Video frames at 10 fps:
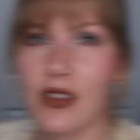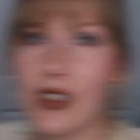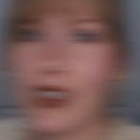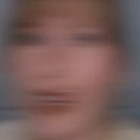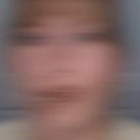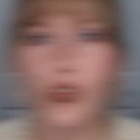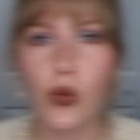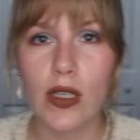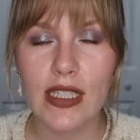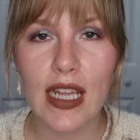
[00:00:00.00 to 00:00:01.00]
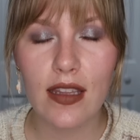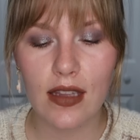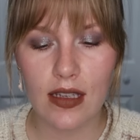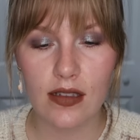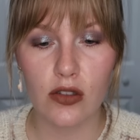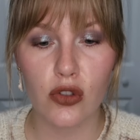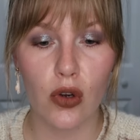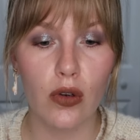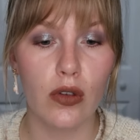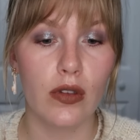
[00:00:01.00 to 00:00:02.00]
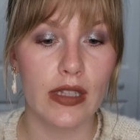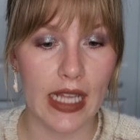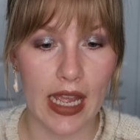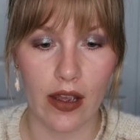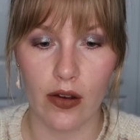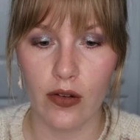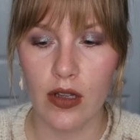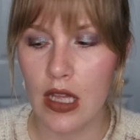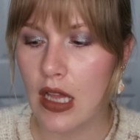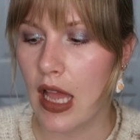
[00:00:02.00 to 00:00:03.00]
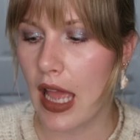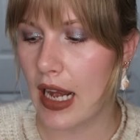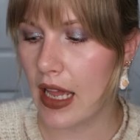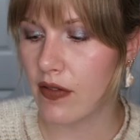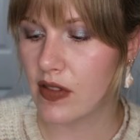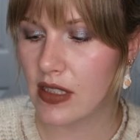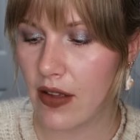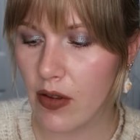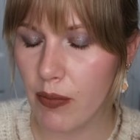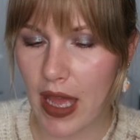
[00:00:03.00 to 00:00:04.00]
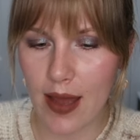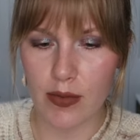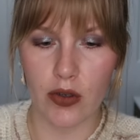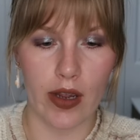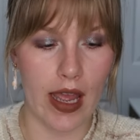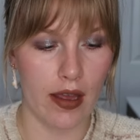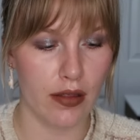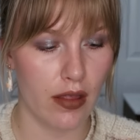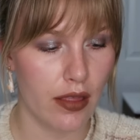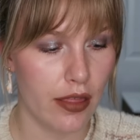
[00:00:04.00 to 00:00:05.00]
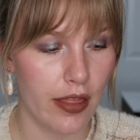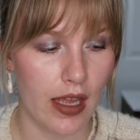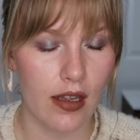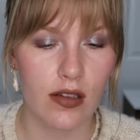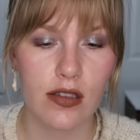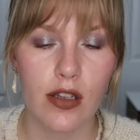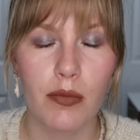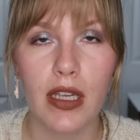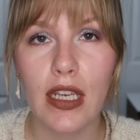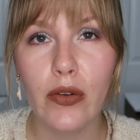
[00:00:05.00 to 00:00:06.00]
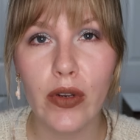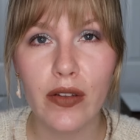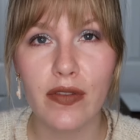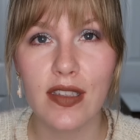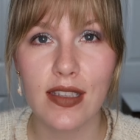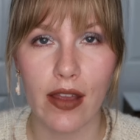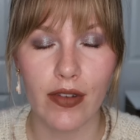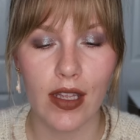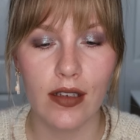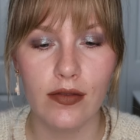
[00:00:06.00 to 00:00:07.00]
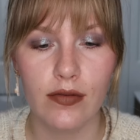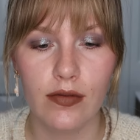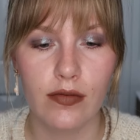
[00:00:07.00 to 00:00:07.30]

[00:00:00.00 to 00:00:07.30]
a second. I have 28 things in total now and I have 7 Pat McGrath things. So I'm getting rid of 7.